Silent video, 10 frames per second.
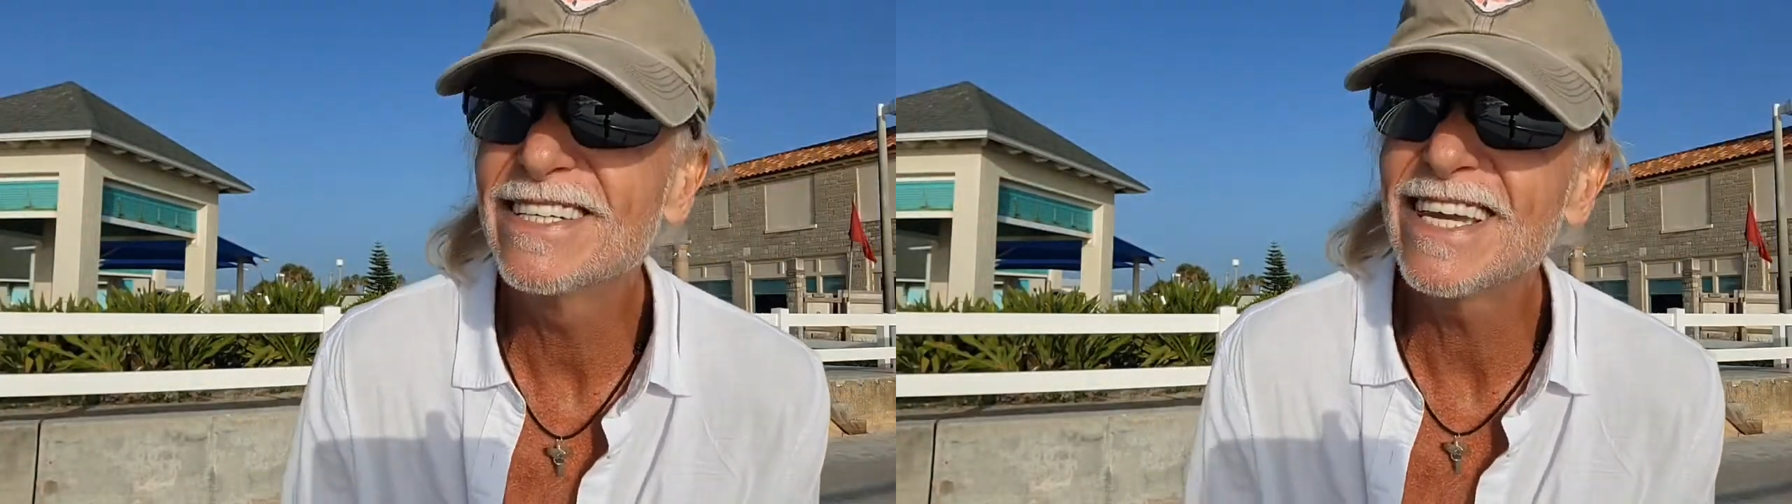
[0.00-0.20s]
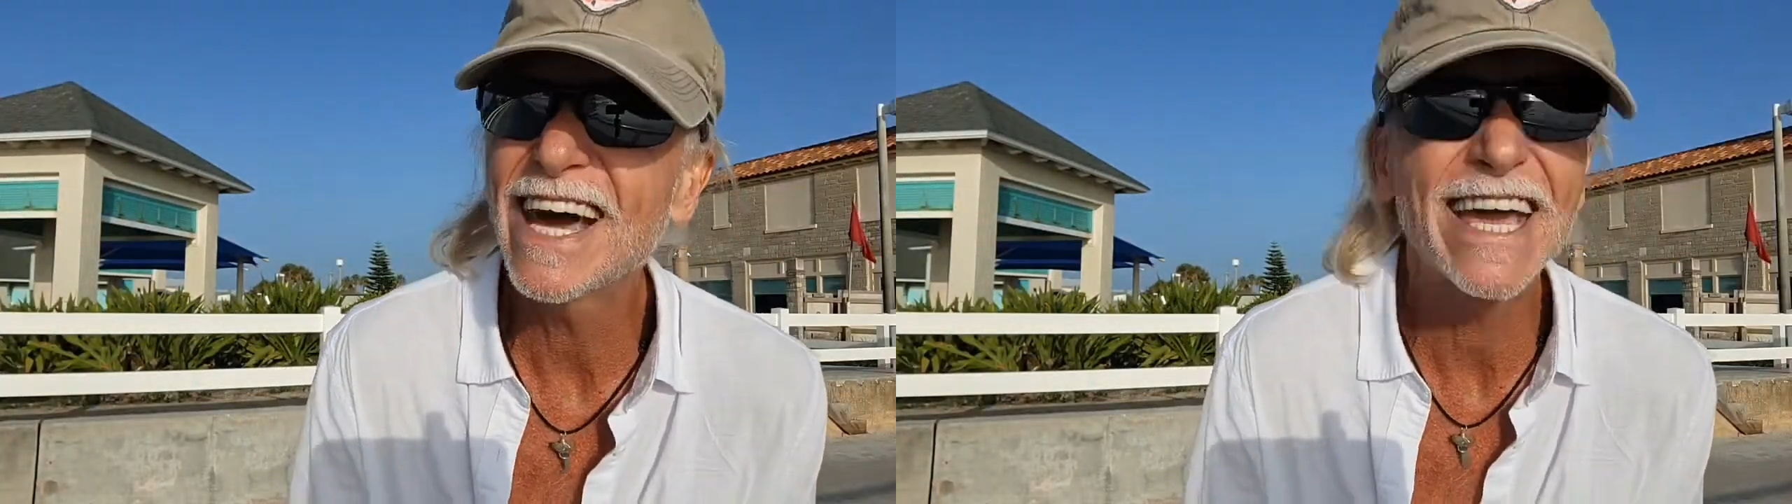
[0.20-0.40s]

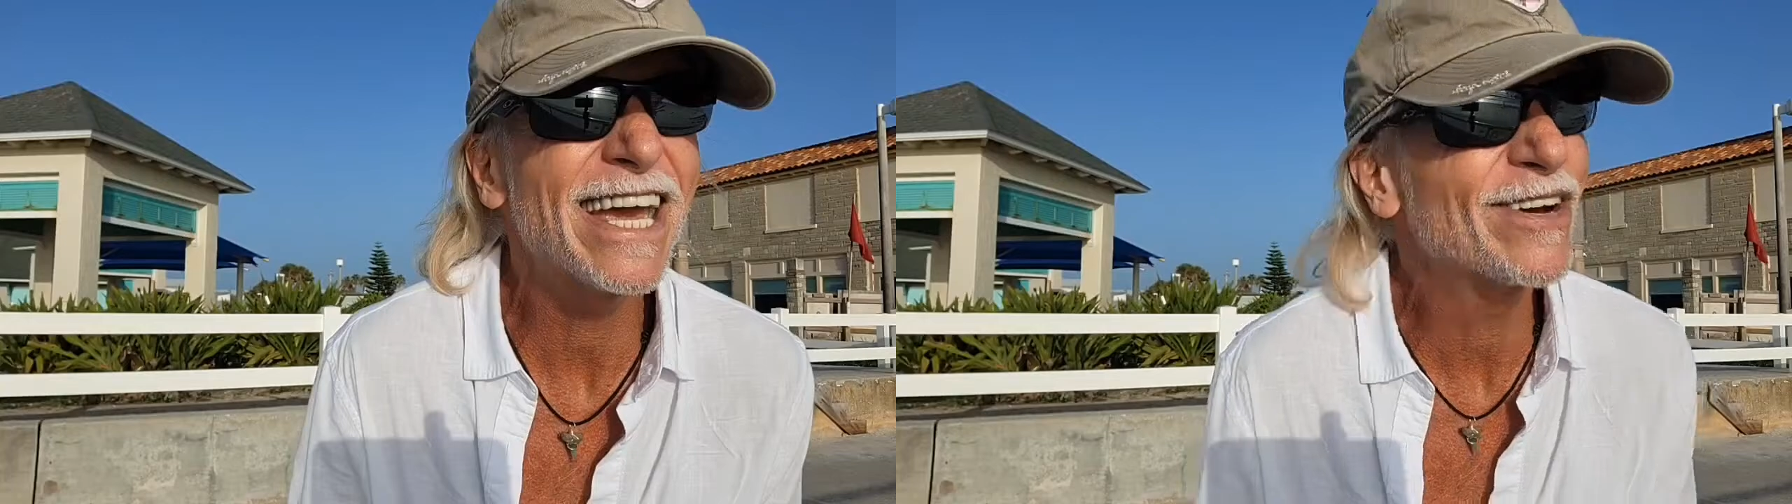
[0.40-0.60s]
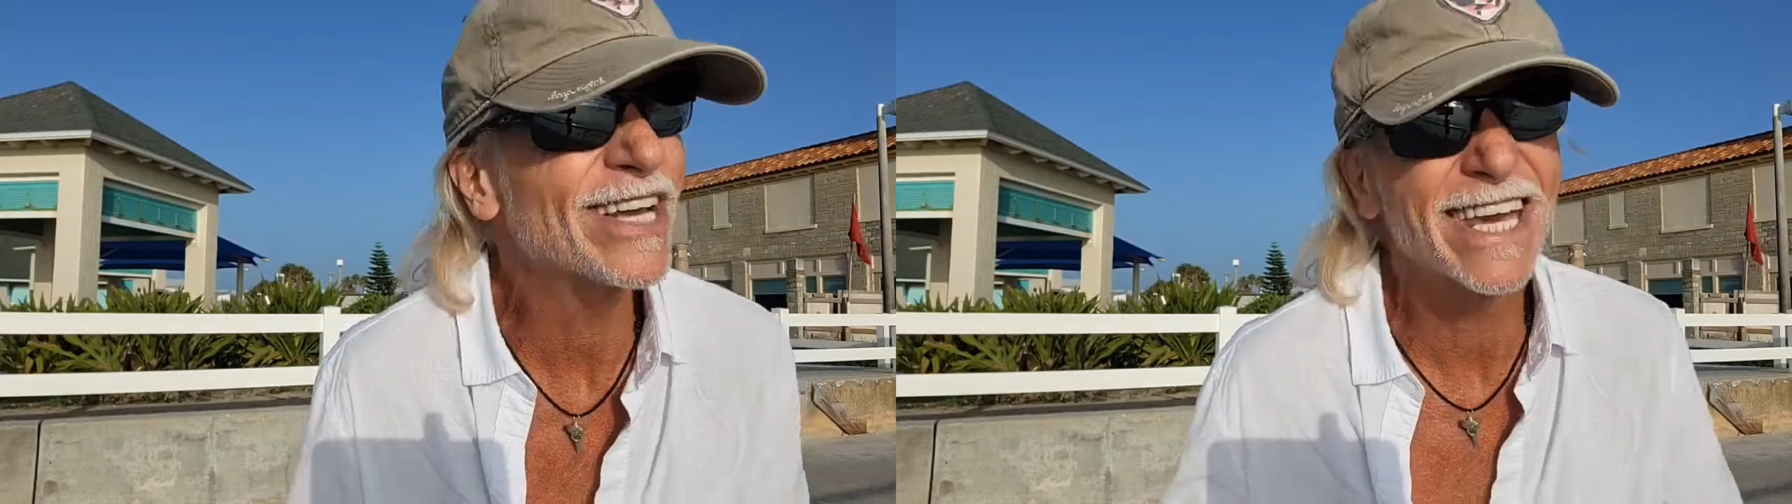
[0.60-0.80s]
Not
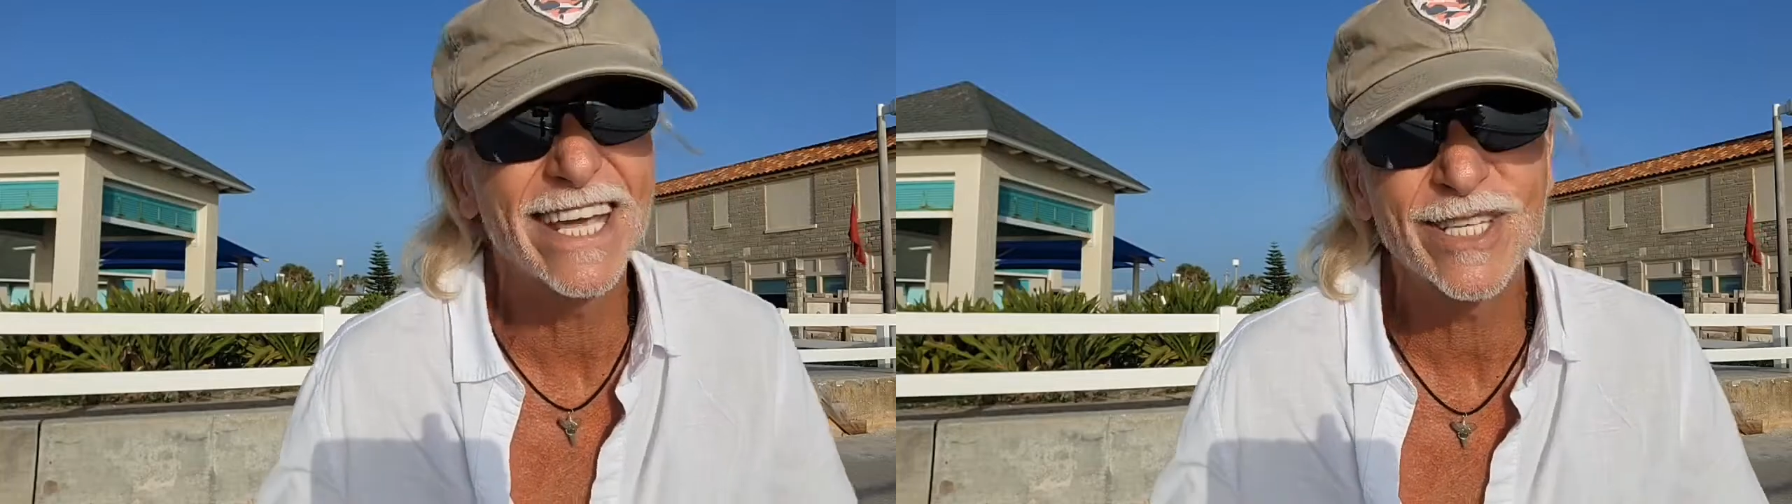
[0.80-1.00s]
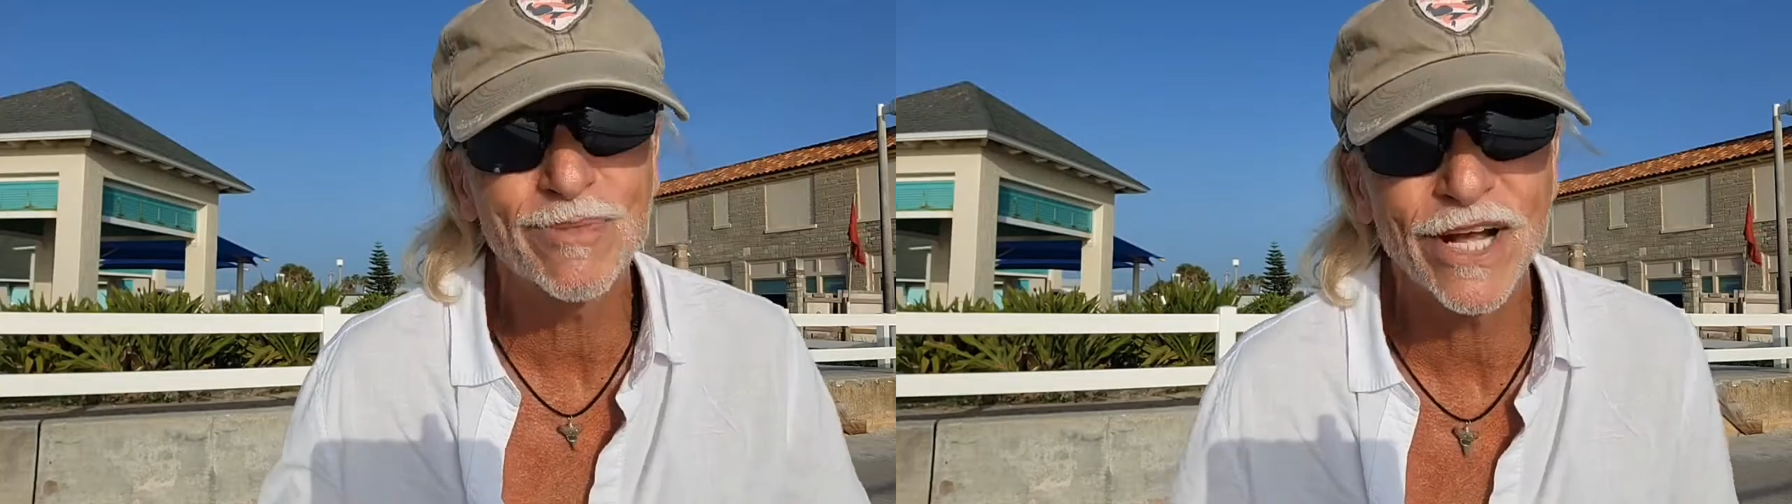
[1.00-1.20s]
here to get
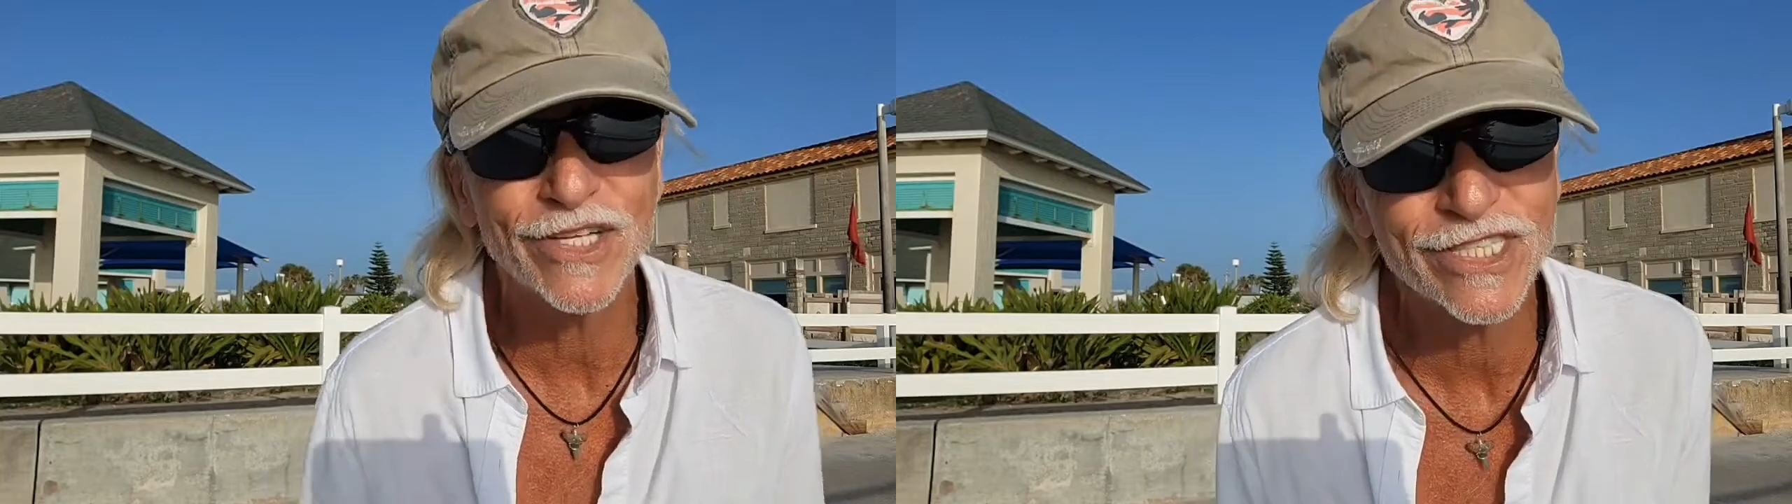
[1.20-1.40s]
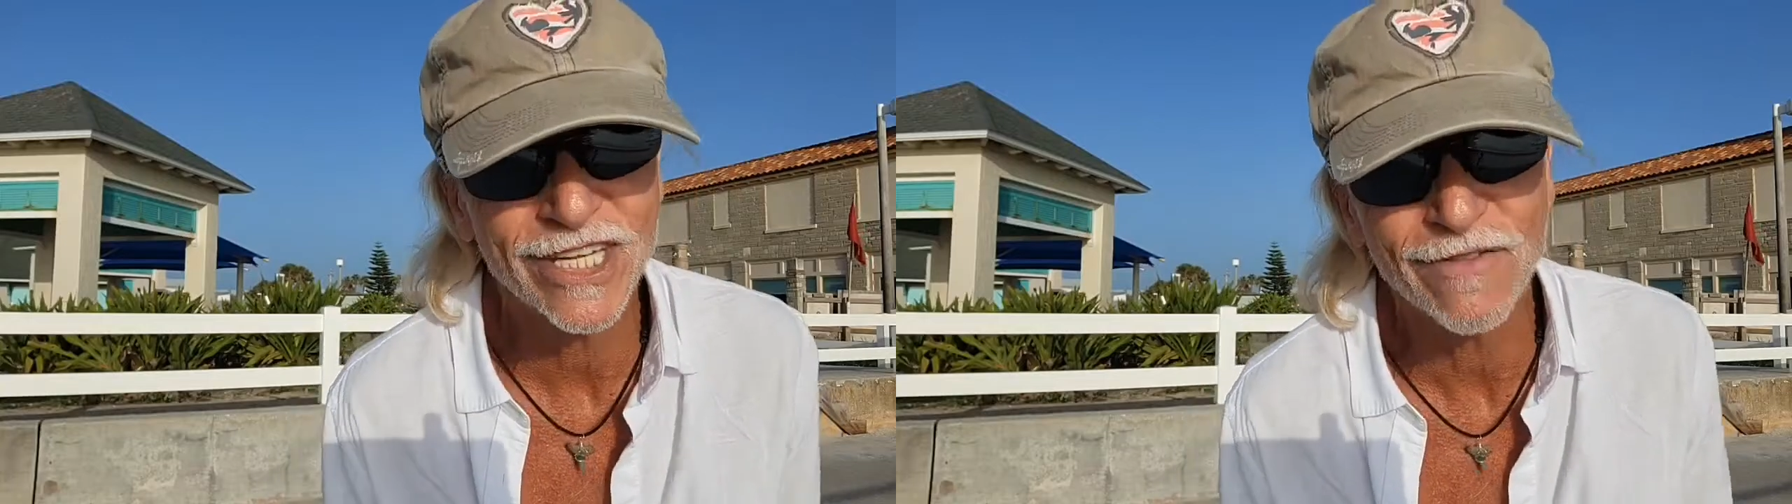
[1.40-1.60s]
as much
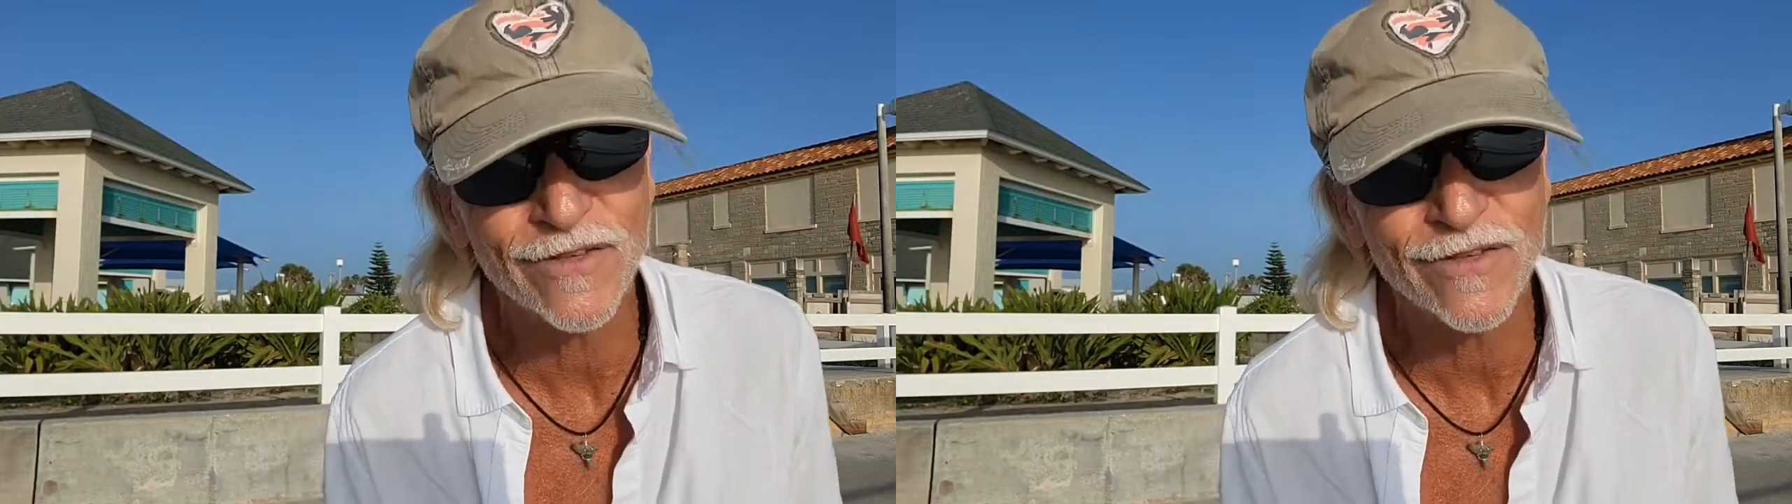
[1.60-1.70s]
stuff